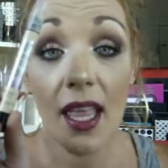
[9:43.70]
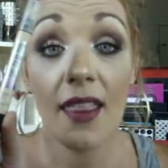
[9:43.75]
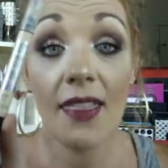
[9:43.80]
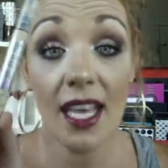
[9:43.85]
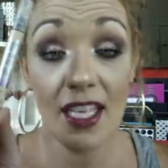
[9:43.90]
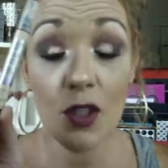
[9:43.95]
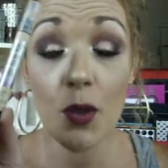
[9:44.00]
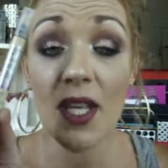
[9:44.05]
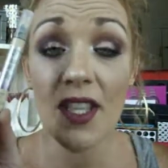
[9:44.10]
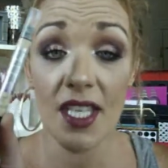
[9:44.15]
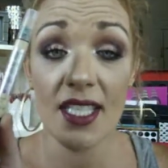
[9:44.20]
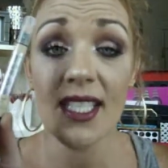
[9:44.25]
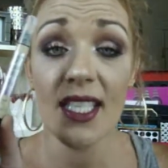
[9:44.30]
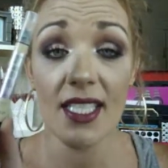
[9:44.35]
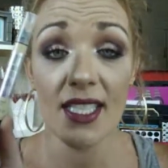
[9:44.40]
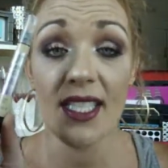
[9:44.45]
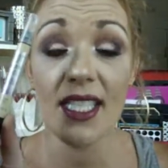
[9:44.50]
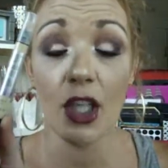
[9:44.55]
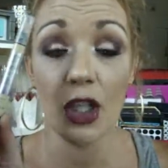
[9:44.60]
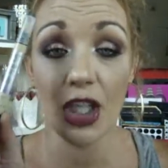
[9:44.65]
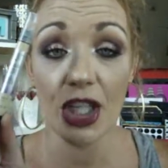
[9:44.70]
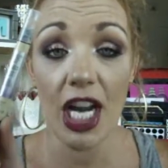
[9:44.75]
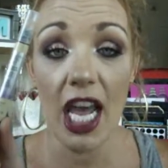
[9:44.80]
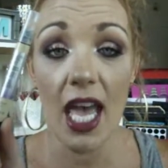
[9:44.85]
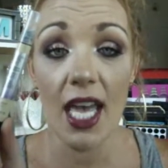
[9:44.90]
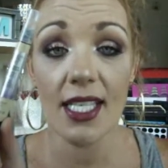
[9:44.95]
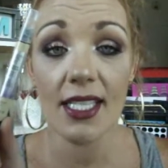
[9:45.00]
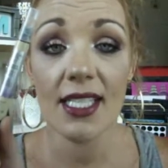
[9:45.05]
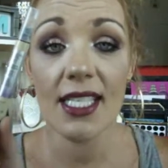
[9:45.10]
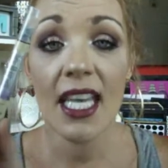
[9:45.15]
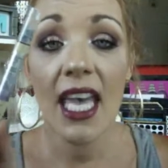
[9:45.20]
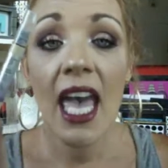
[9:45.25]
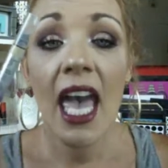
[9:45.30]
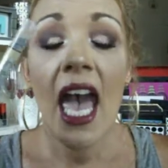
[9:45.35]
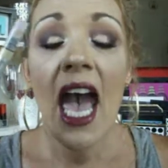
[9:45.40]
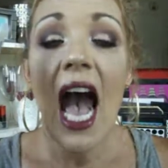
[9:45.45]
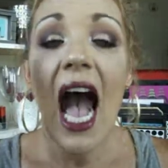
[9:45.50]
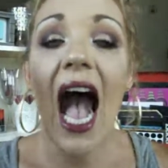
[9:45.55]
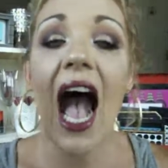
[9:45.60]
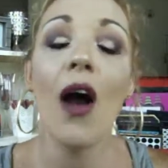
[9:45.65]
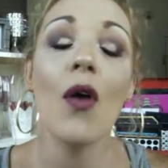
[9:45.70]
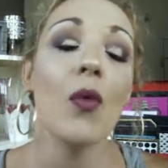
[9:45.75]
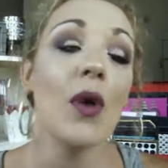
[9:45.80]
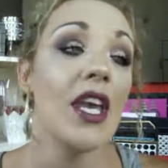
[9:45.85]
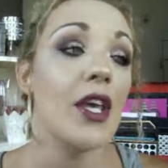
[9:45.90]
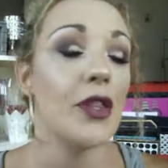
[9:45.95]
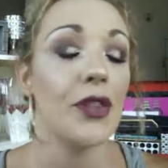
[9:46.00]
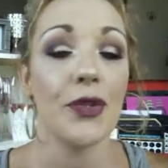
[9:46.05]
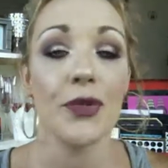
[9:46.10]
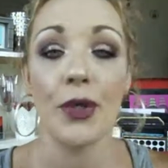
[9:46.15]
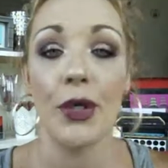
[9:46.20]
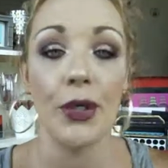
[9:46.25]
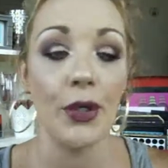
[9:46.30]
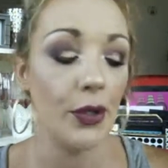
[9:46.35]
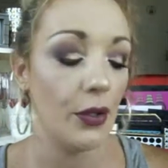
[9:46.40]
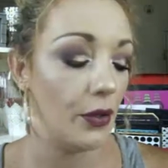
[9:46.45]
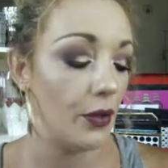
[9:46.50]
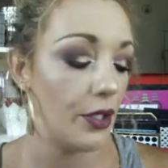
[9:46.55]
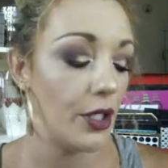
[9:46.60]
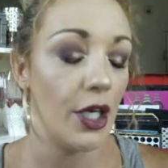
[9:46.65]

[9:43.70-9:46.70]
That's what this concealer does. I went through,